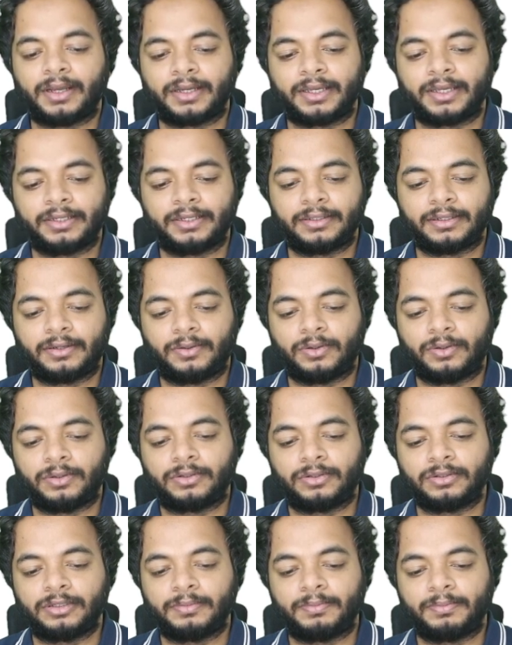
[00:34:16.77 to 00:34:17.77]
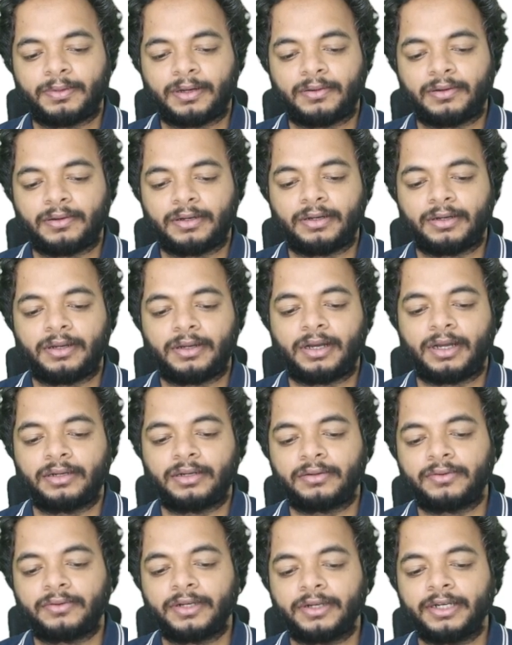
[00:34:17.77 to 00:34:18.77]
again whole to the power
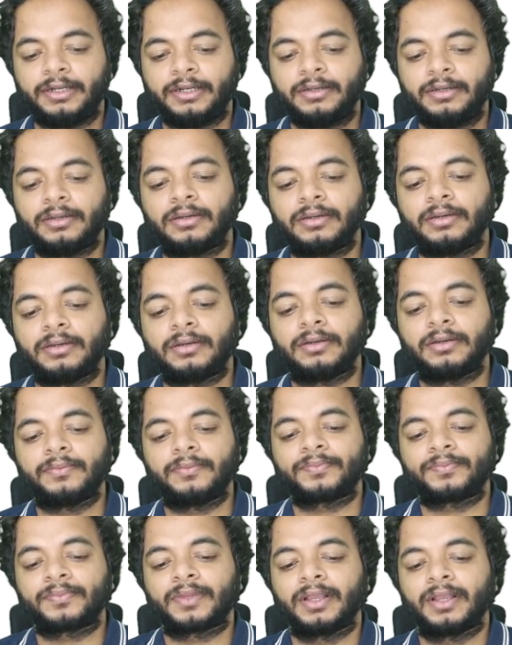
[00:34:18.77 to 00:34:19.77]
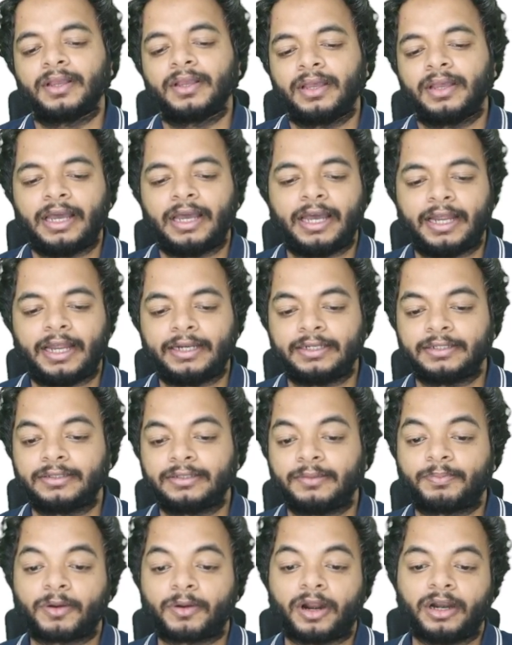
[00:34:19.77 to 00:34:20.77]
100, and the
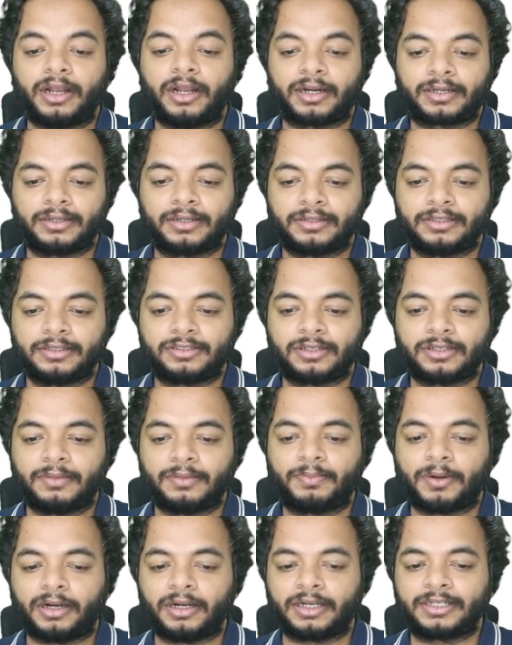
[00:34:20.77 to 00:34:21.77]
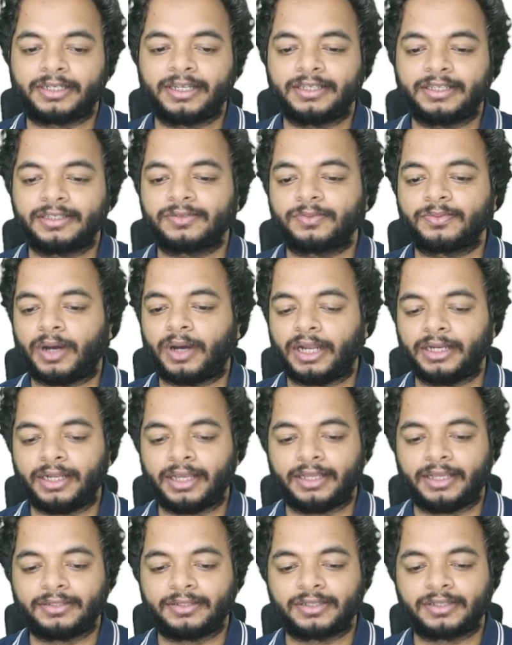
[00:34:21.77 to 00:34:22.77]
product, so the product is 1,
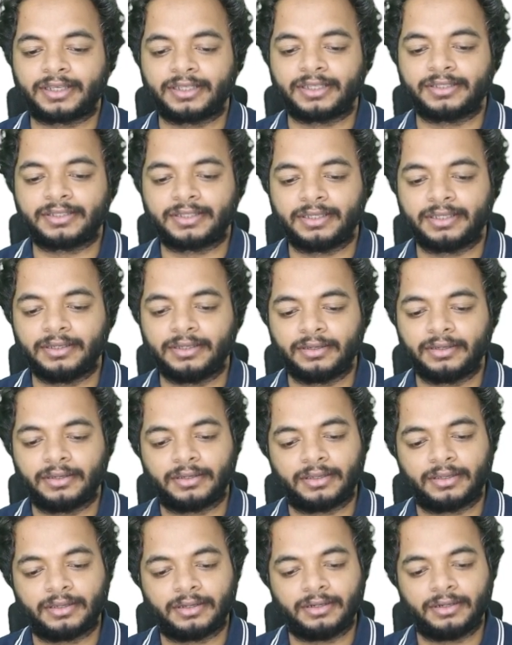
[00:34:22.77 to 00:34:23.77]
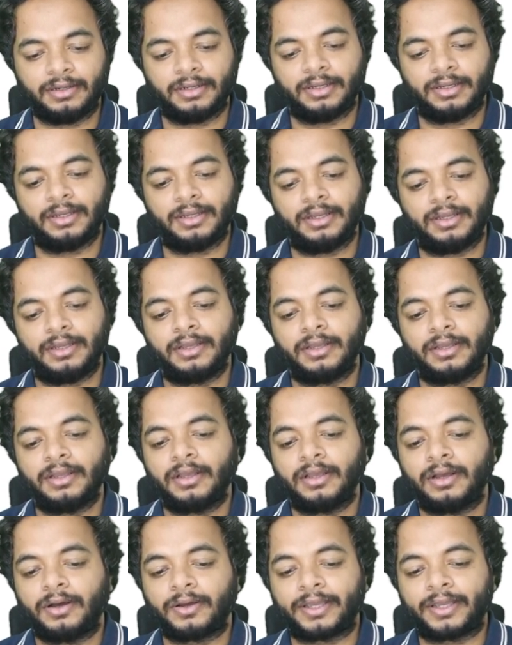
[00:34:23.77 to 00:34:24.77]
as you can see here,
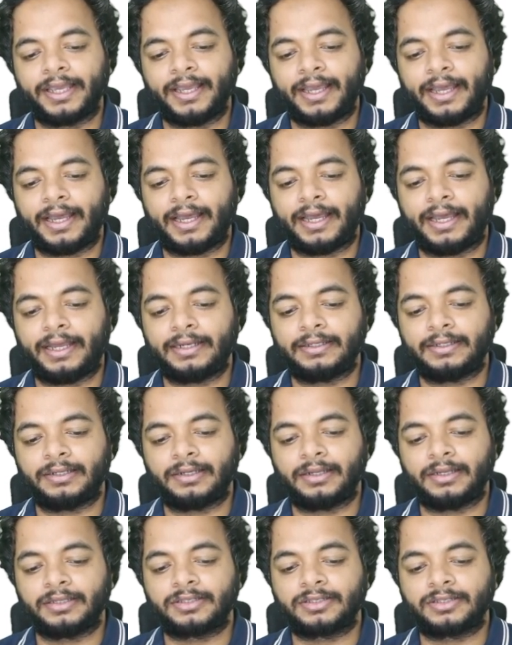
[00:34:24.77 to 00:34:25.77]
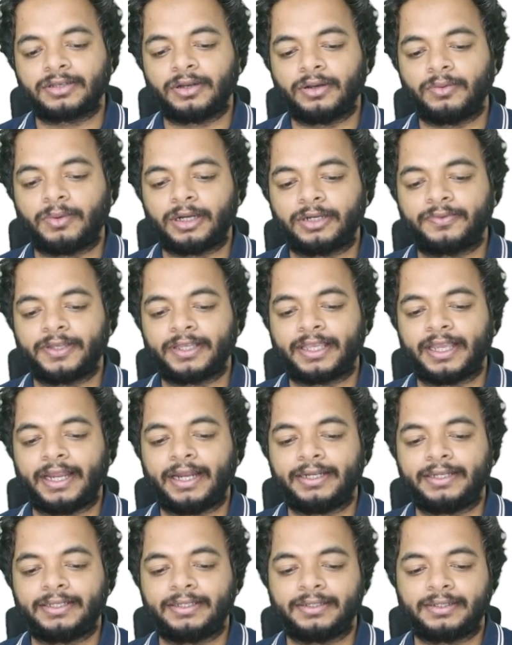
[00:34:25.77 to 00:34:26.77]
okay. And so what we
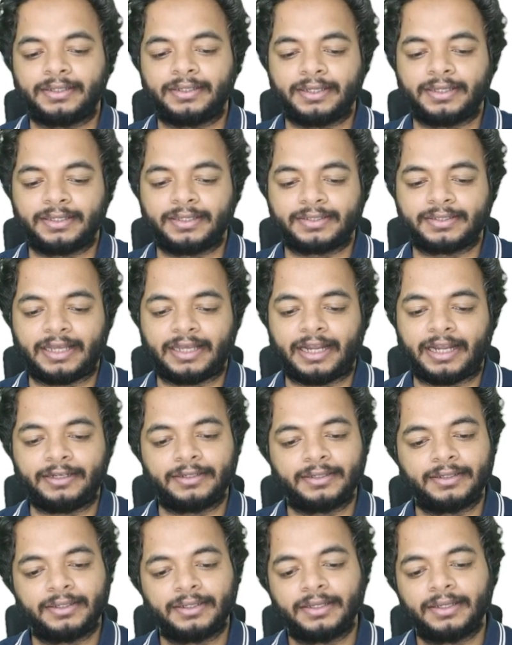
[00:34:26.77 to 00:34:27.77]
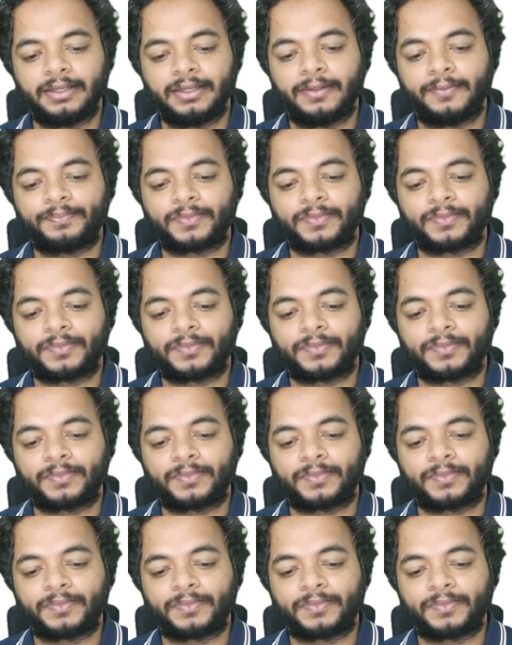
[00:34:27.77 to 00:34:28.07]
get here is that